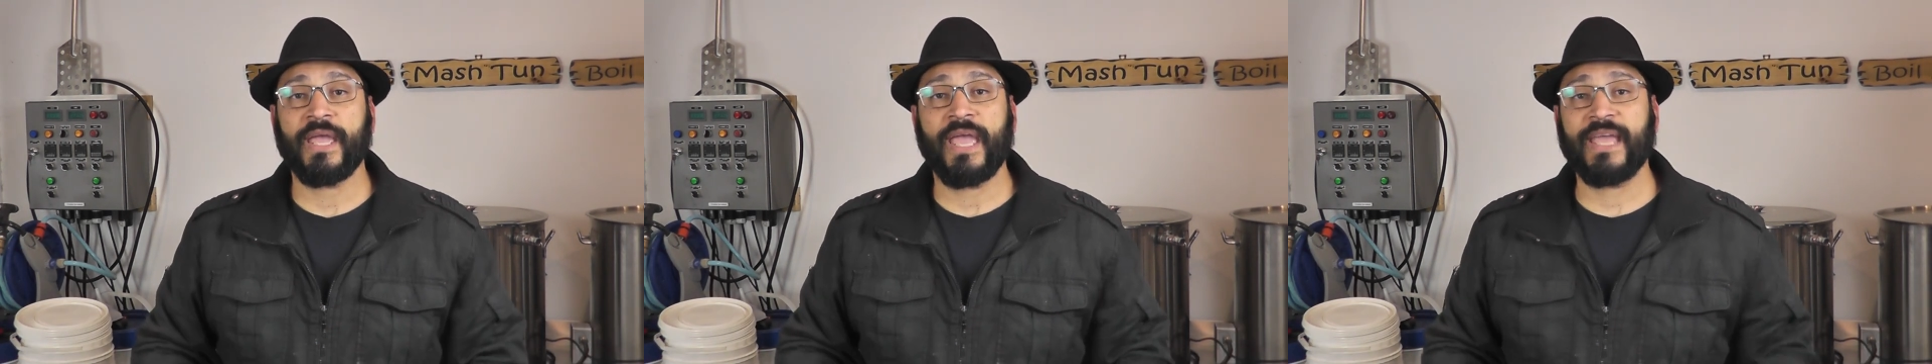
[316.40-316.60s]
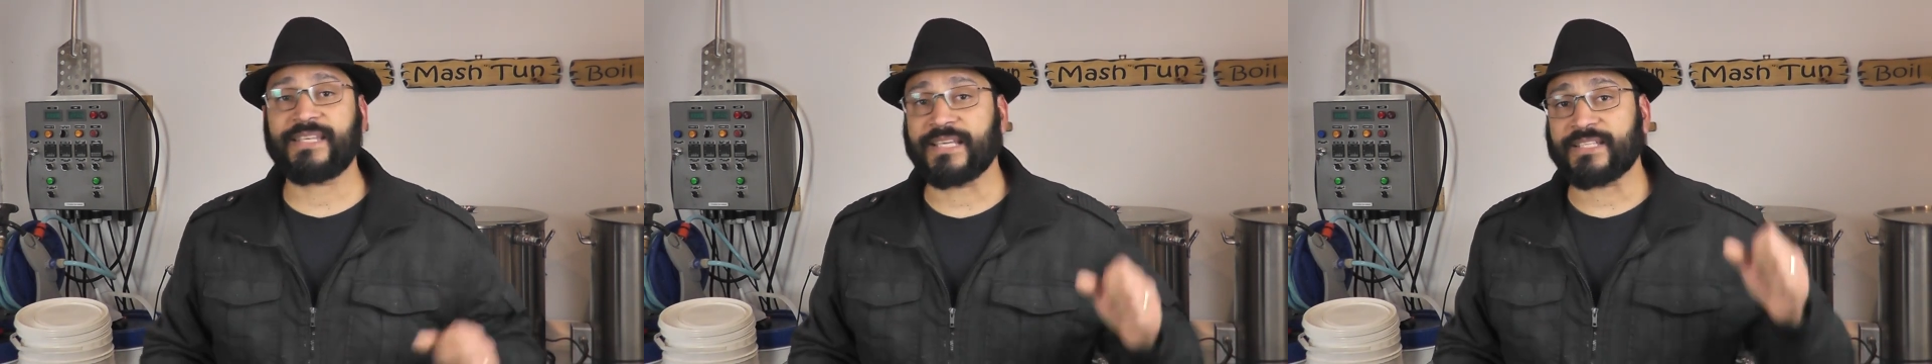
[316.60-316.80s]

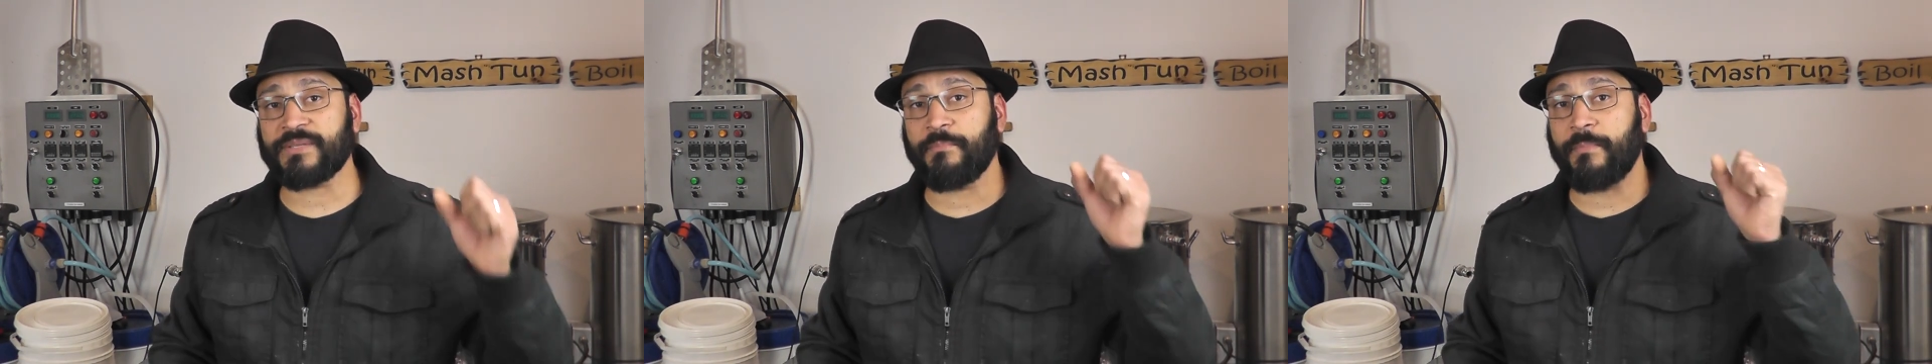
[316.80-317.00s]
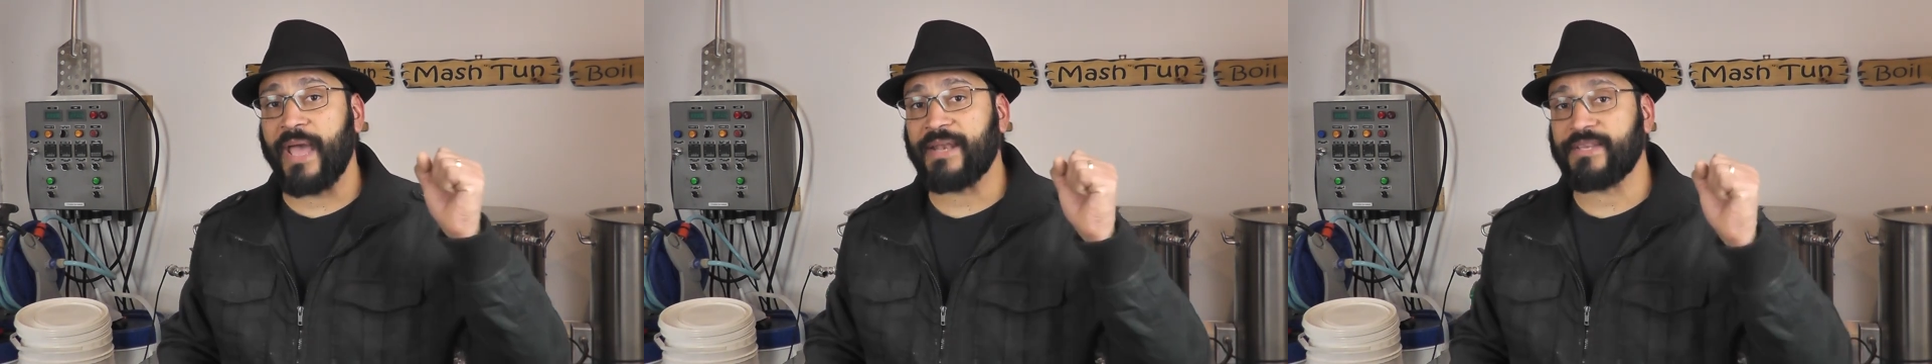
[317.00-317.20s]
It
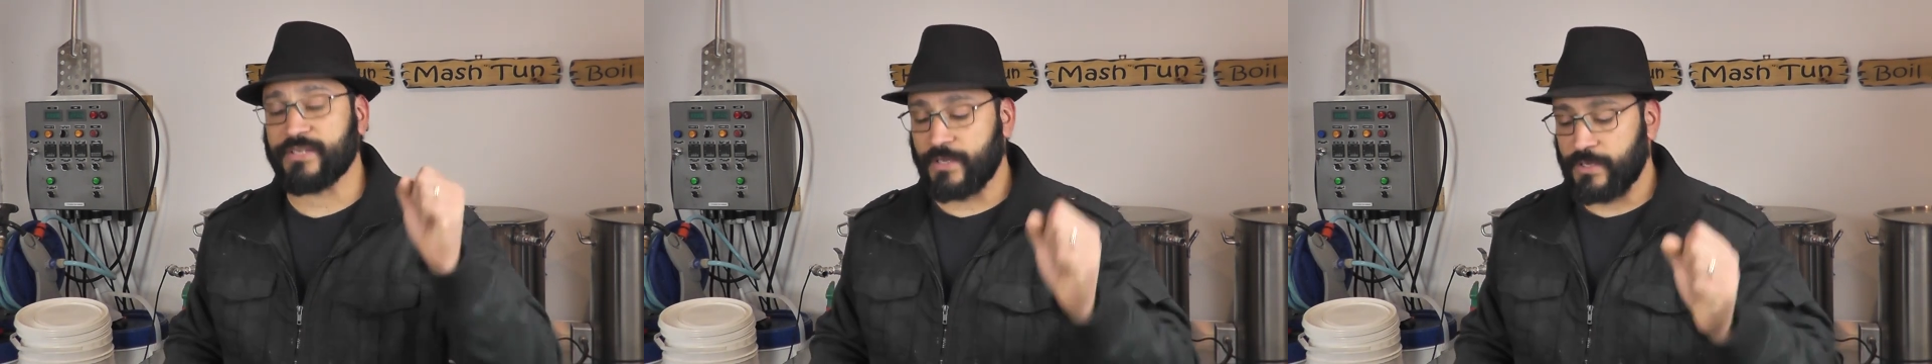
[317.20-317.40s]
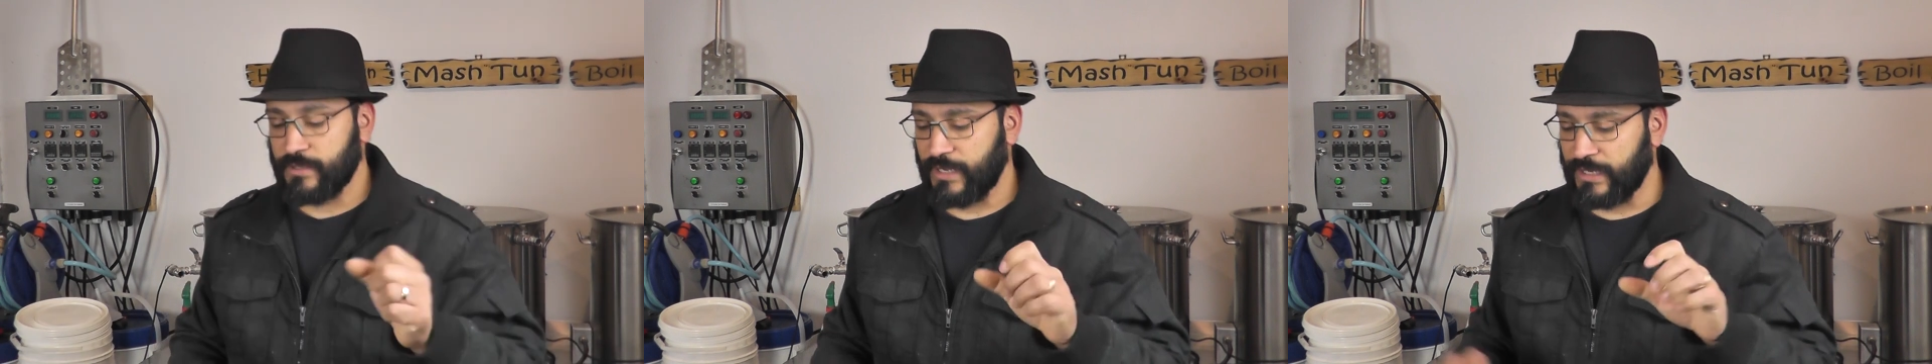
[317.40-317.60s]
doesn't
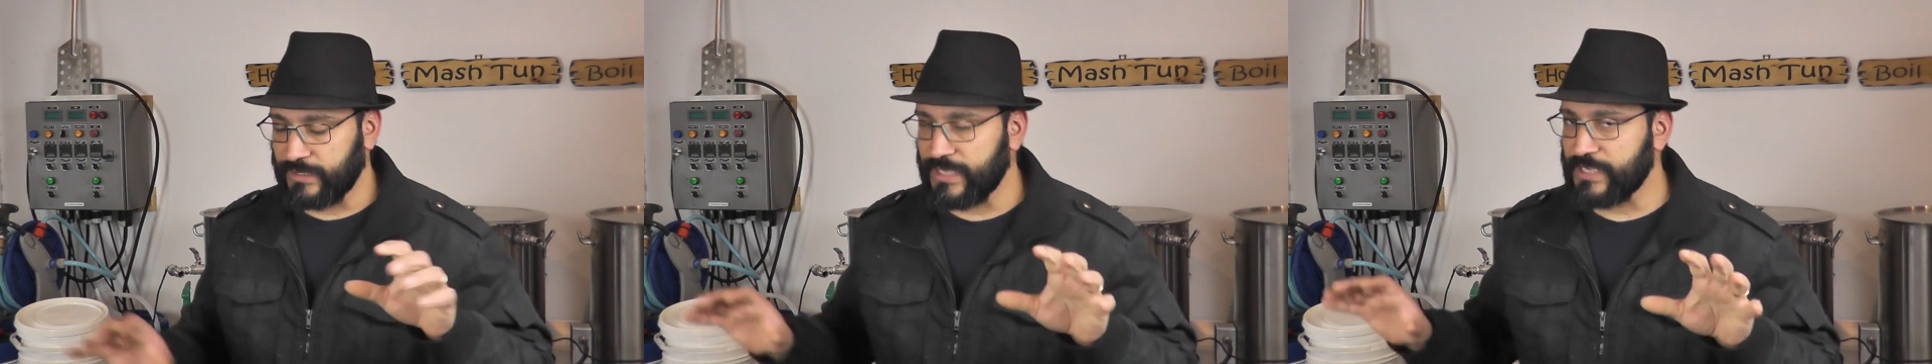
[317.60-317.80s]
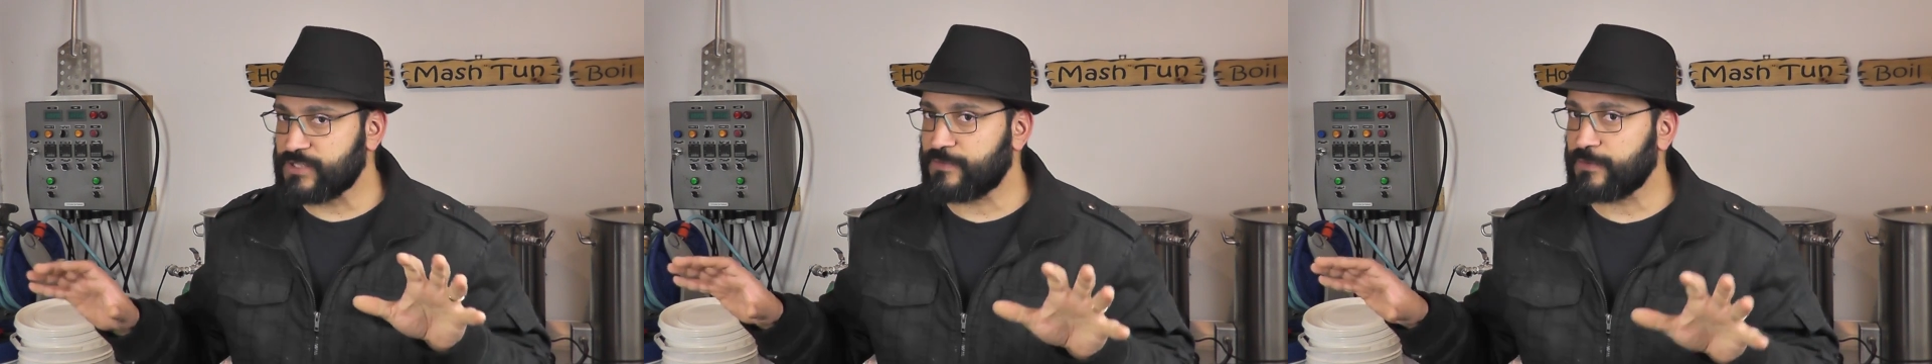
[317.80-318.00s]
matter,
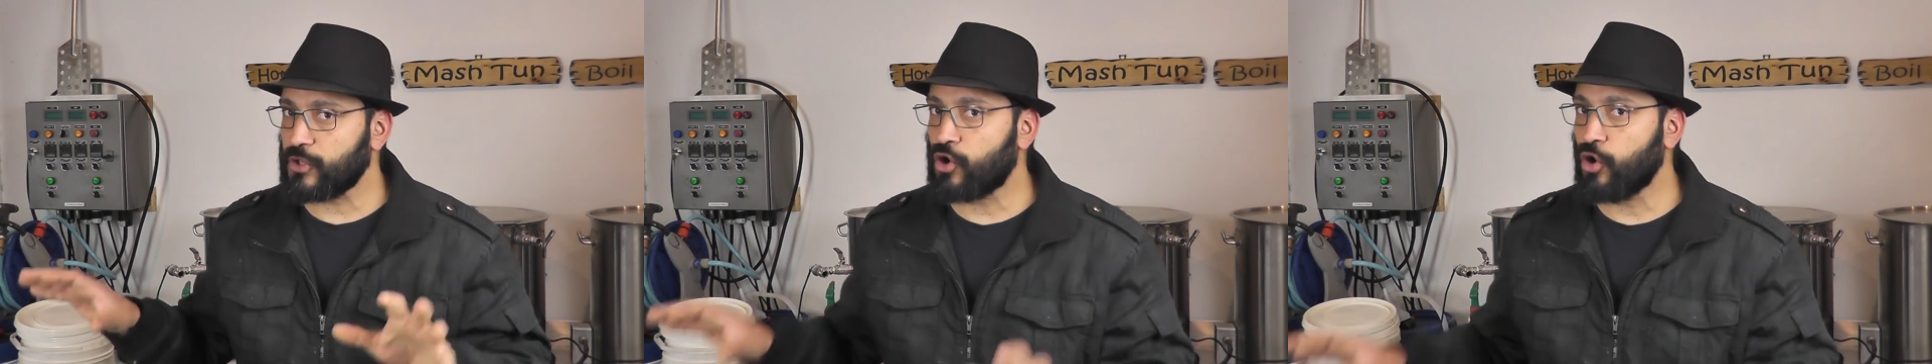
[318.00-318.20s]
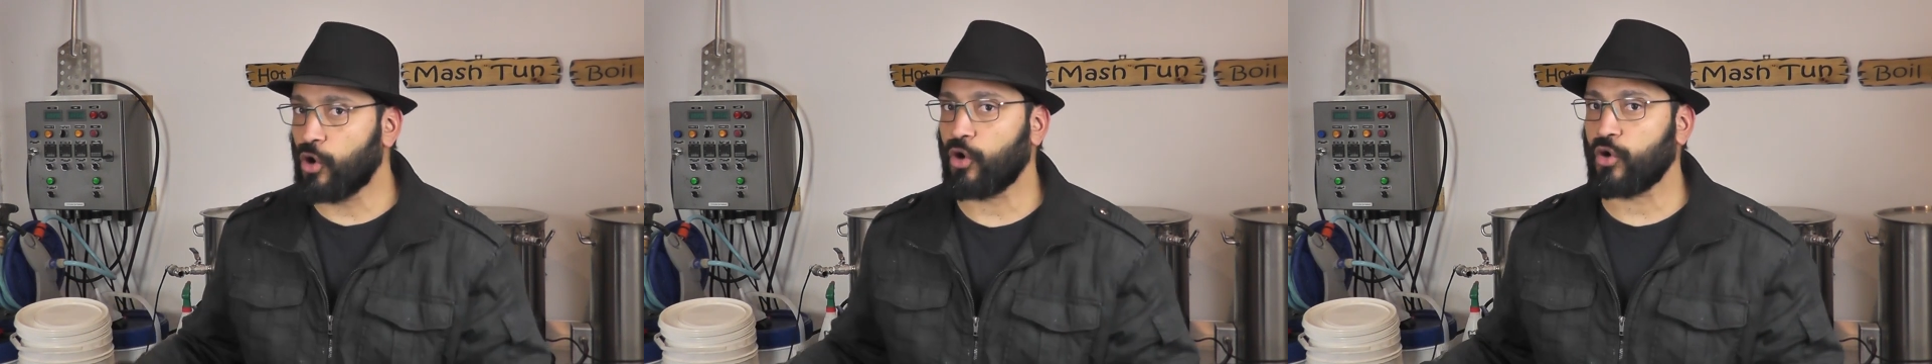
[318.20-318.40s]
at least for
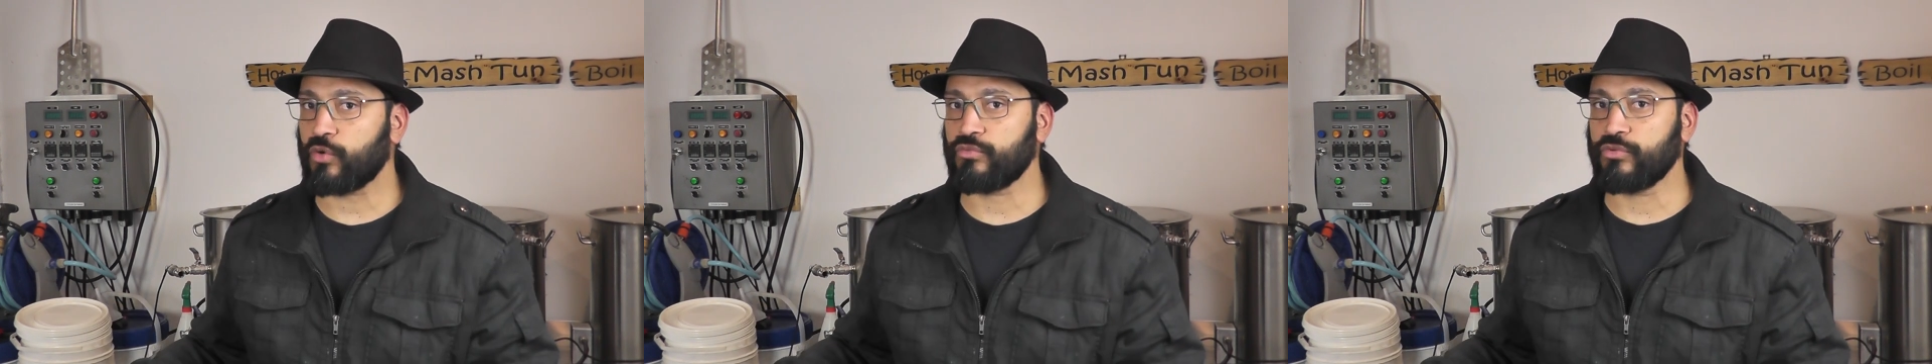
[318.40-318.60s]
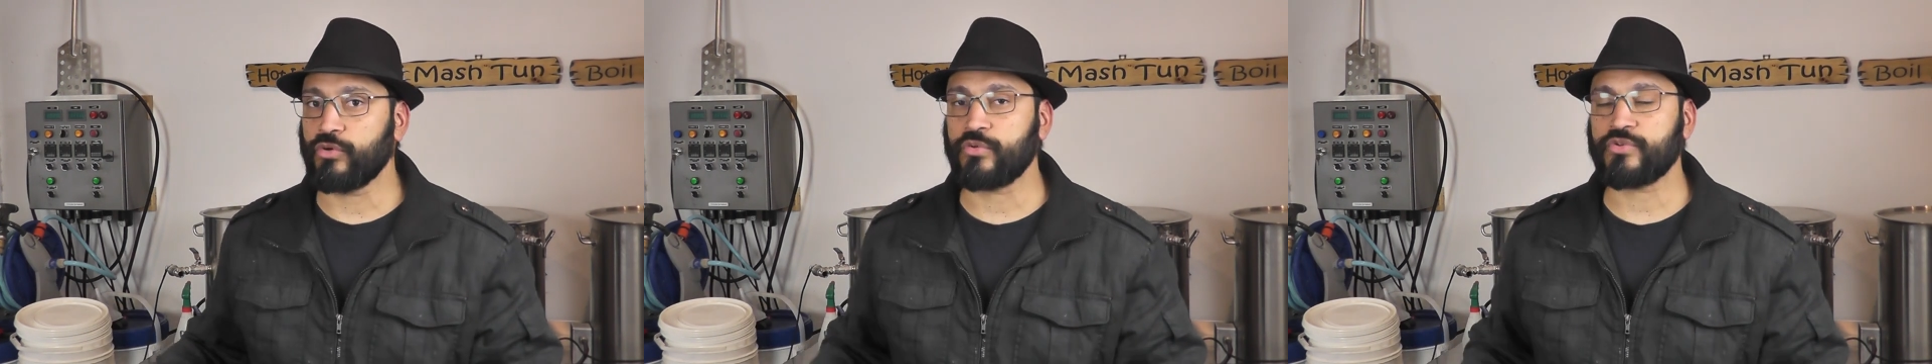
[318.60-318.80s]
the
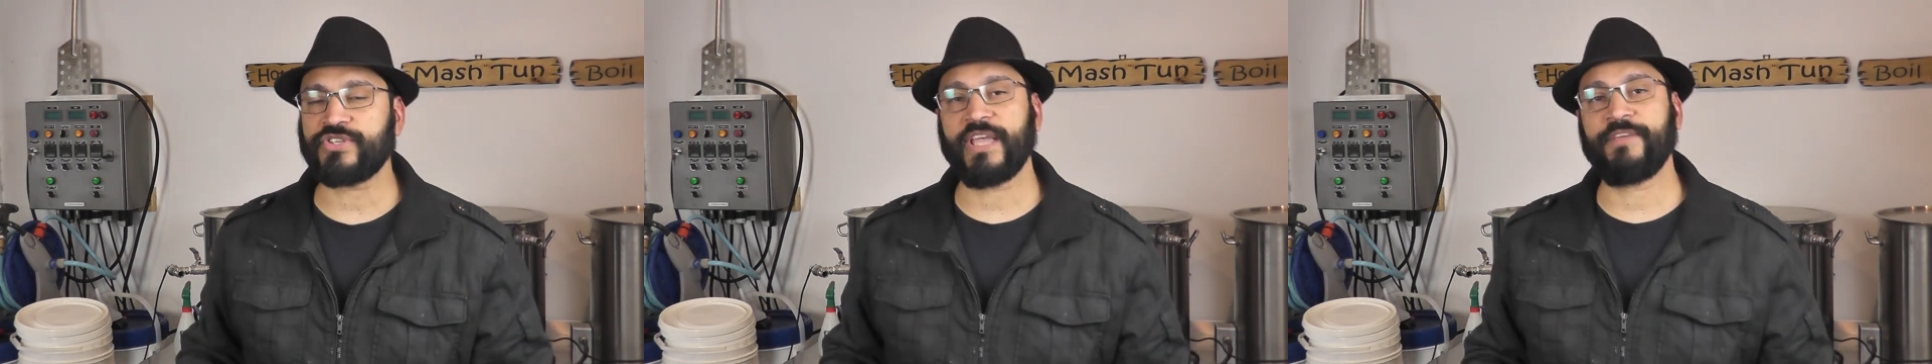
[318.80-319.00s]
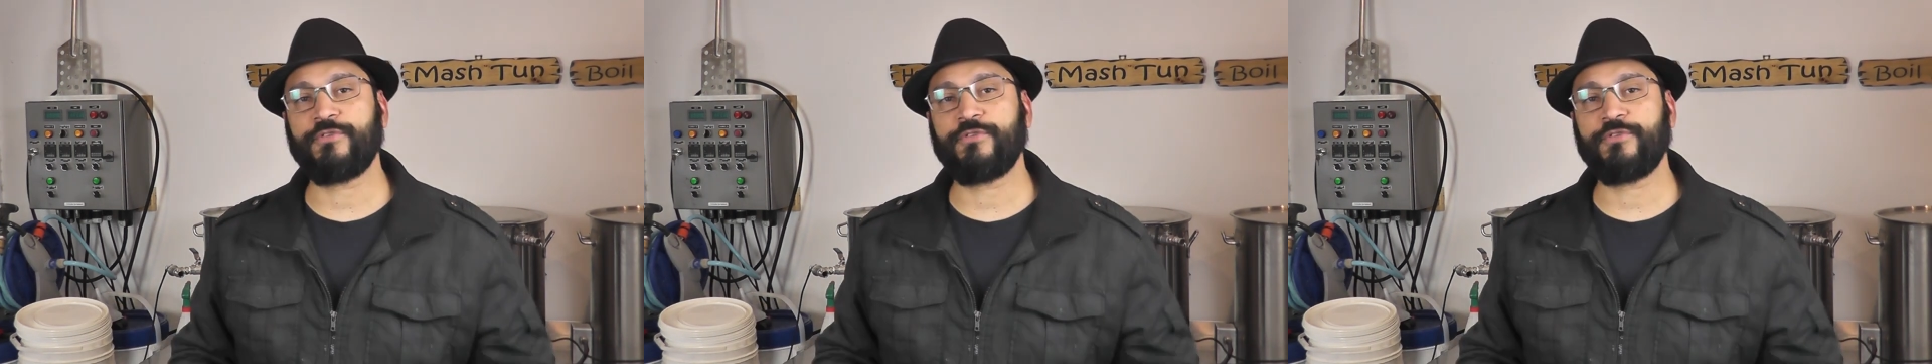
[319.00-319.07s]
core rules,